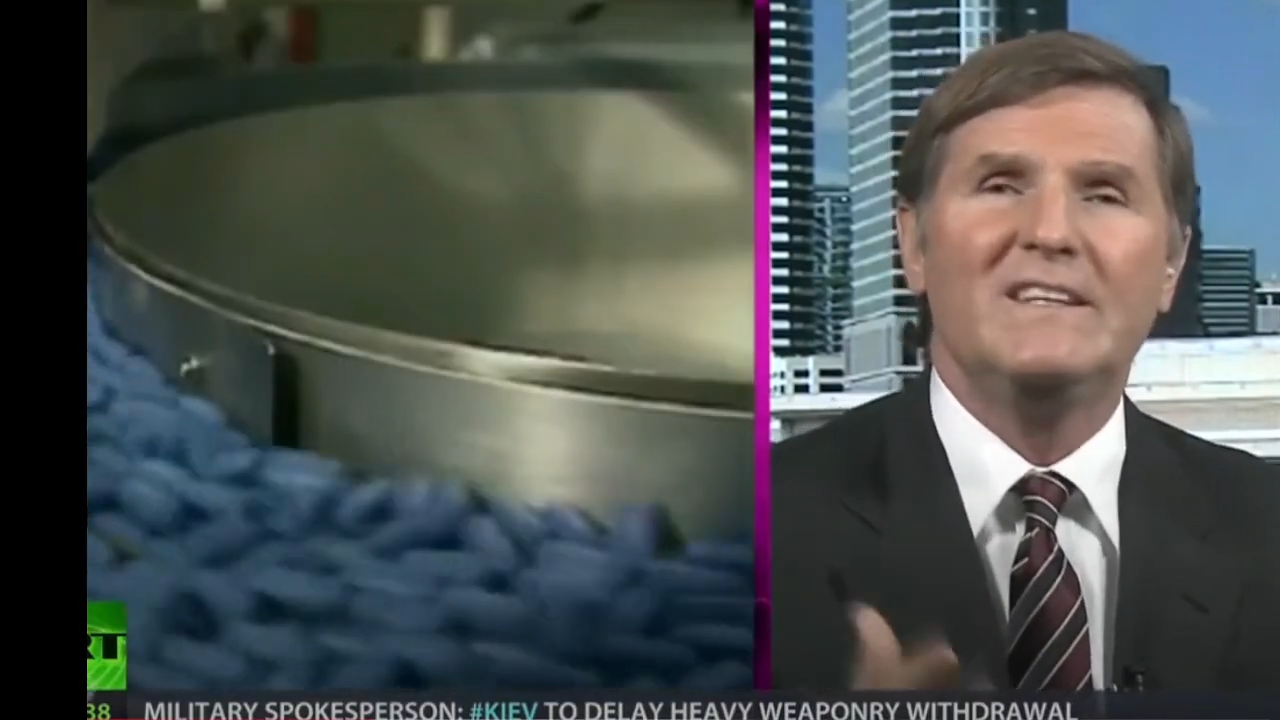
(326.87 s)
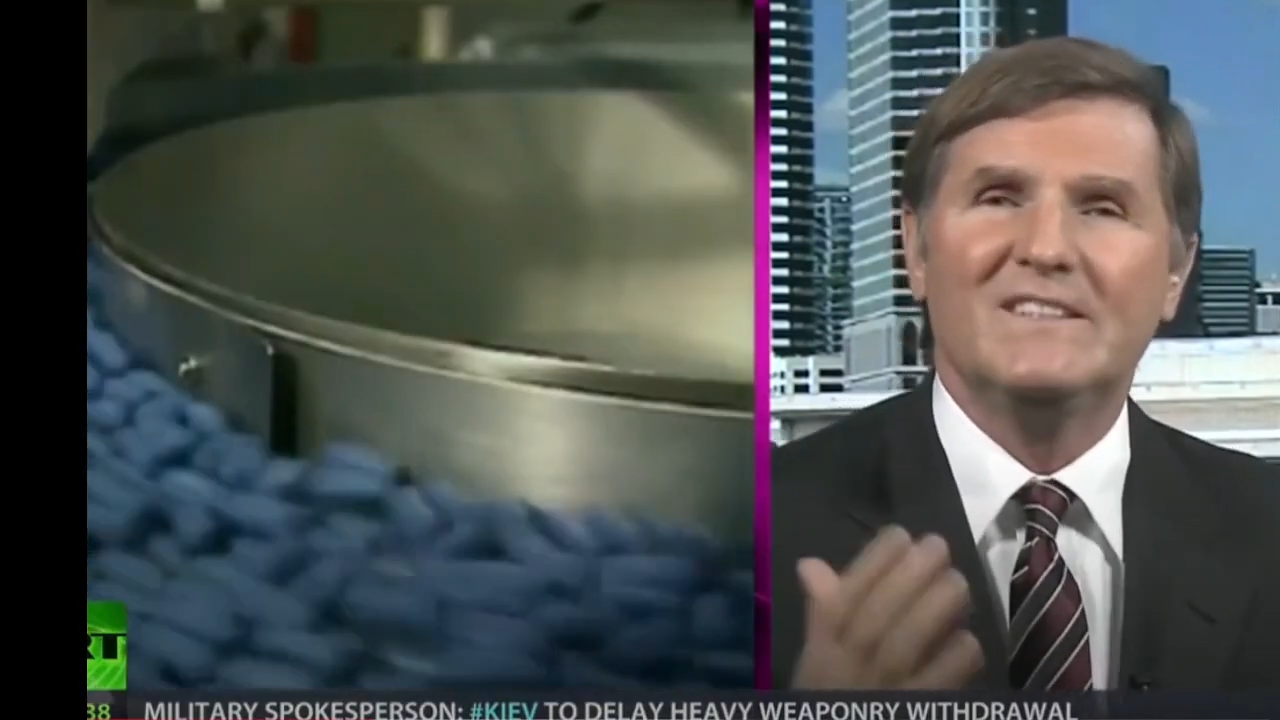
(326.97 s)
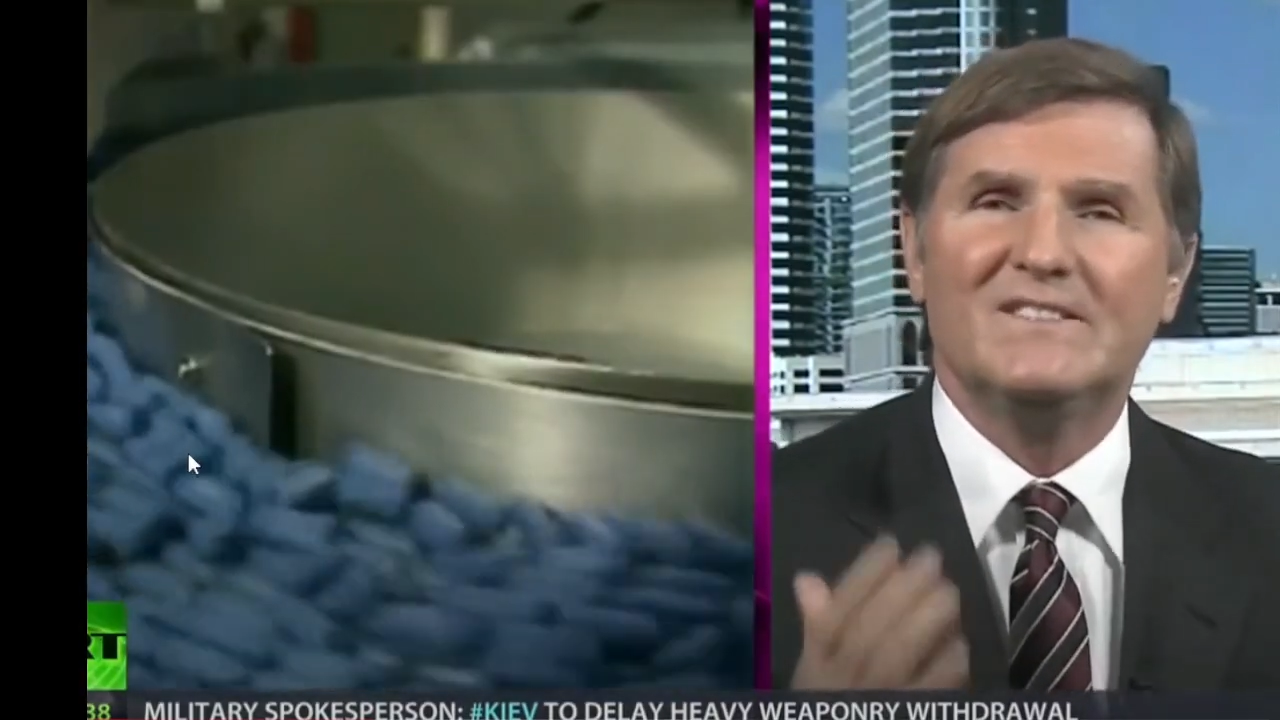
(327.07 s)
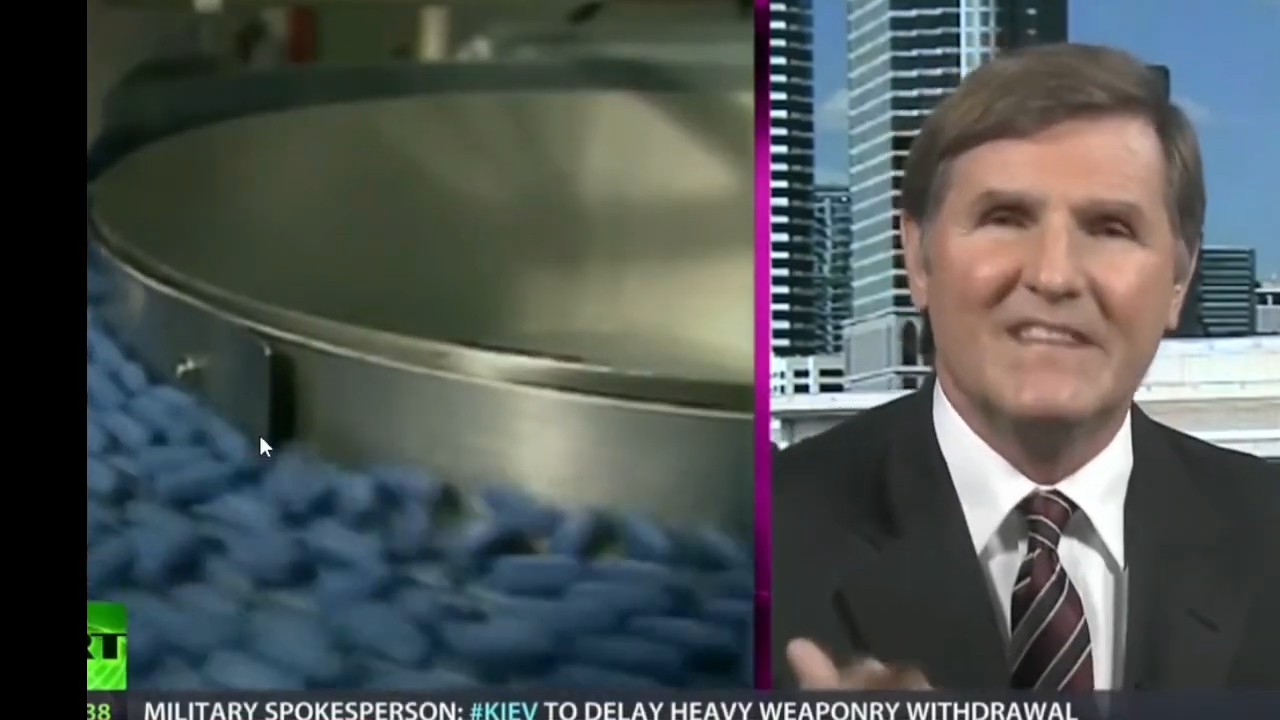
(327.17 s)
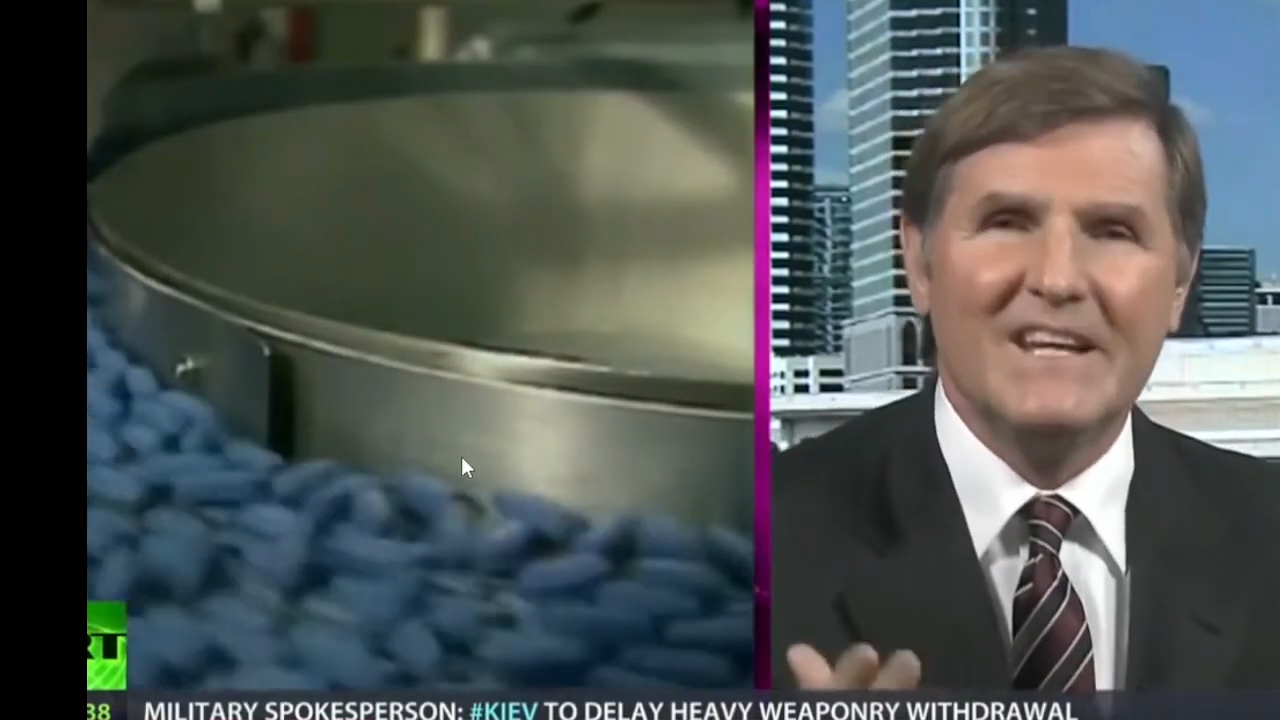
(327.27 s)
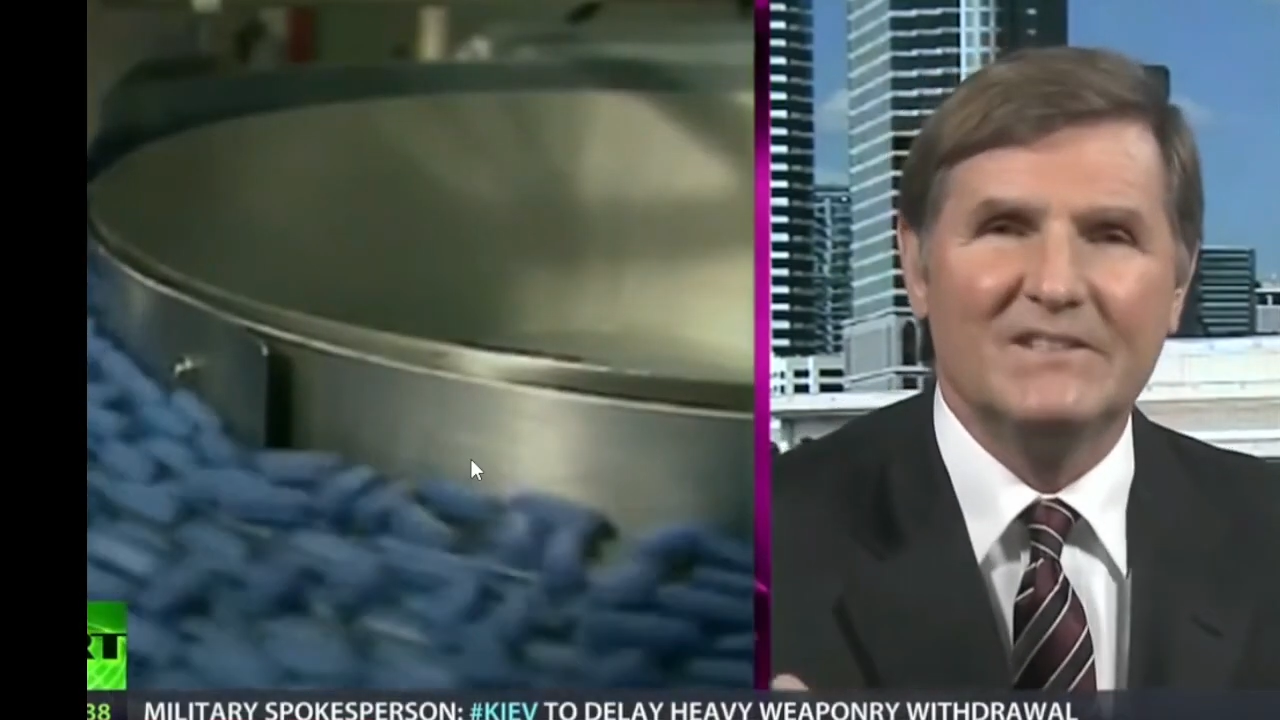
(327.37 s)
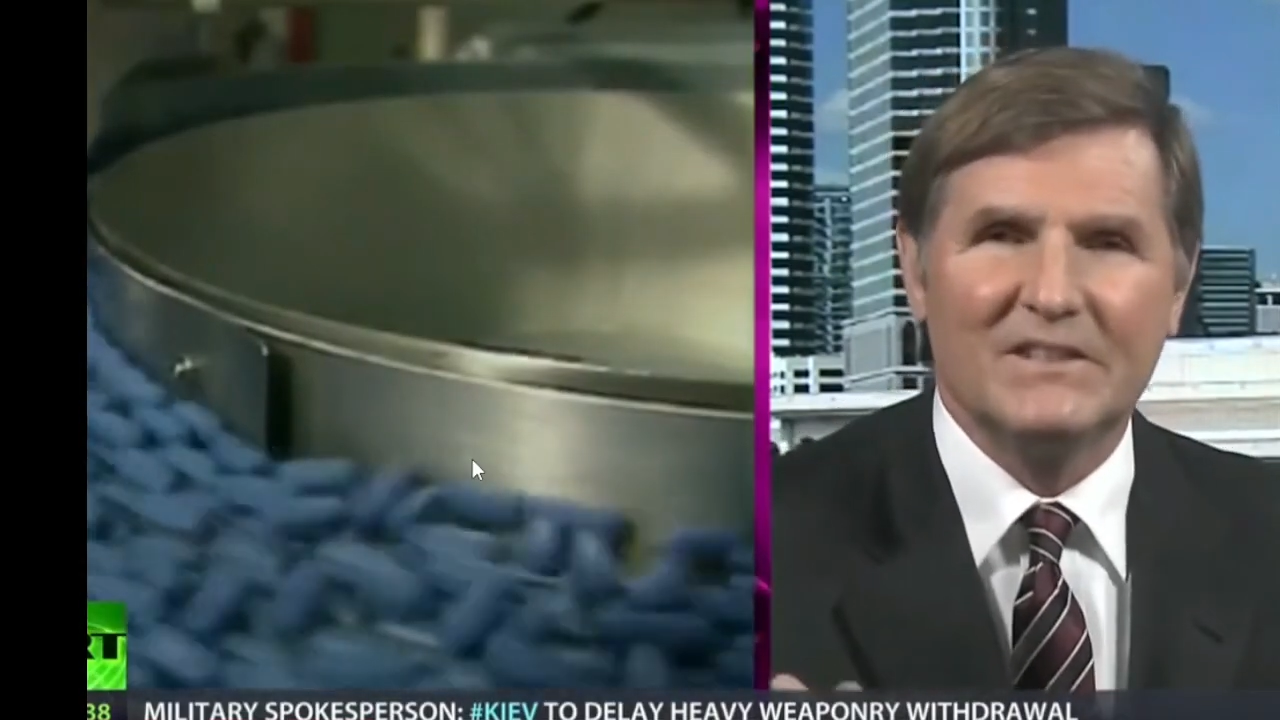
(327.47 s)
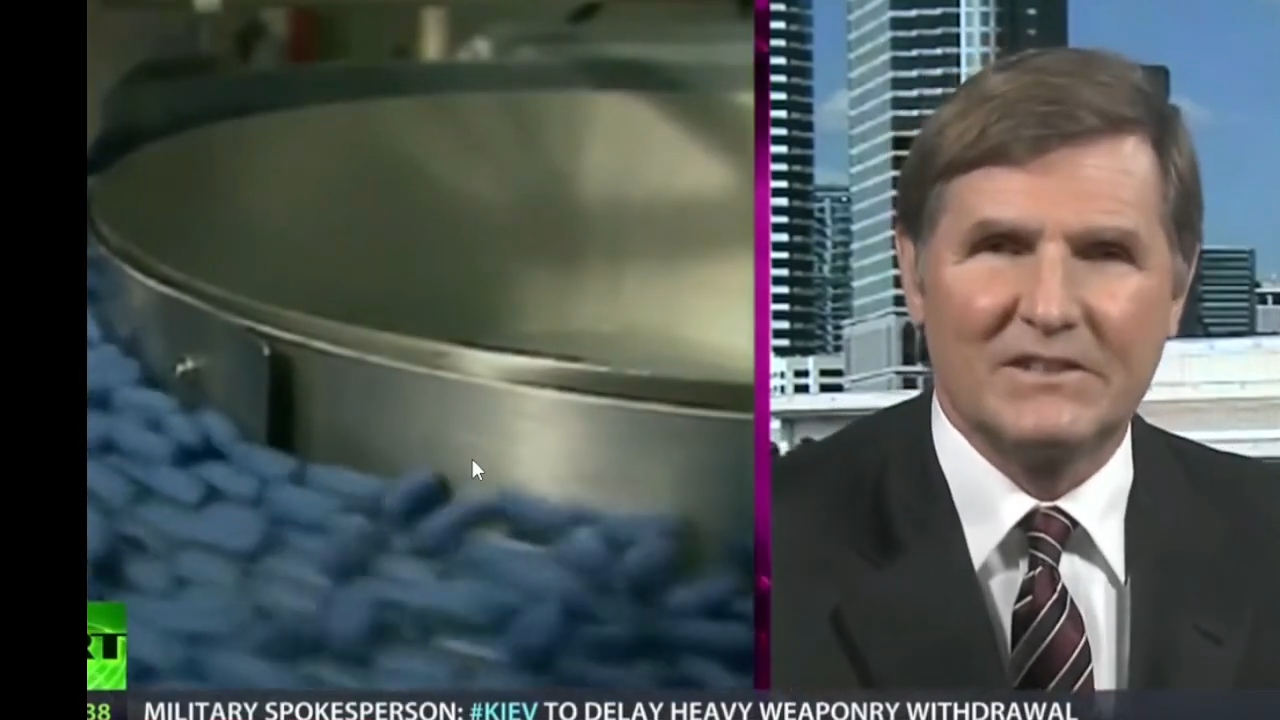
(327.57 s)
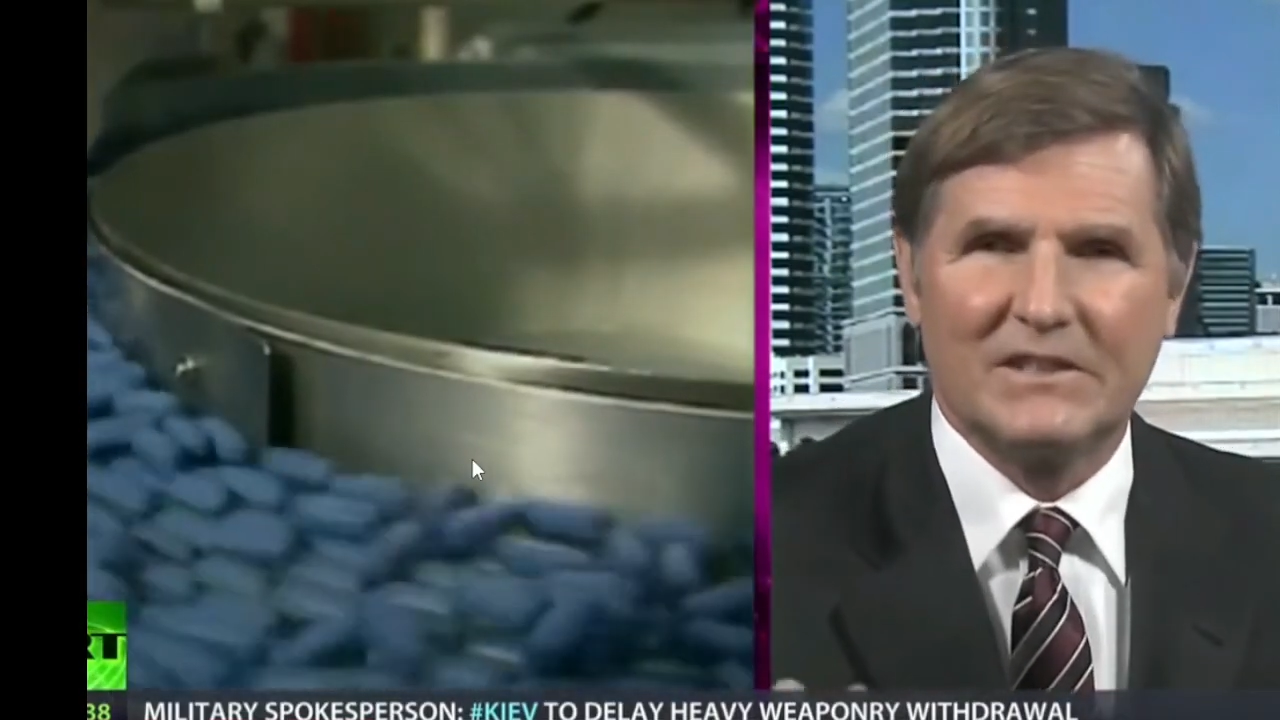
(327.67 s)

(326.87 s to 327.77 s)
diseases